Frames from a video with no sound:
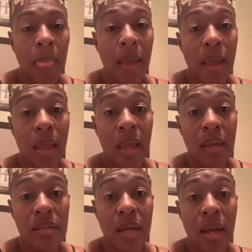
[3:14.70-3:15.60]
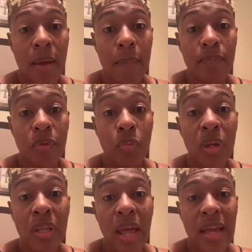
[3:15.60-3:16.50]
And
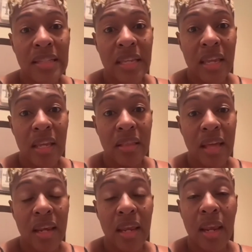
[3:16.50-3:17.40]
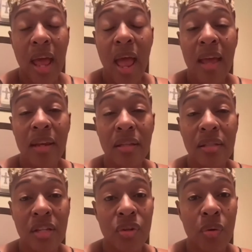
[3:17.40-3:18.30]
realizing that it had
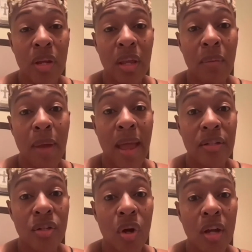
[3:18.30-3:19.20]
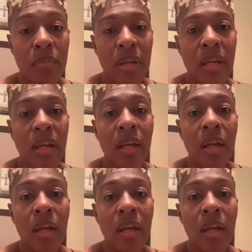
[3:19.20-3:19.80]
such a great impact on me.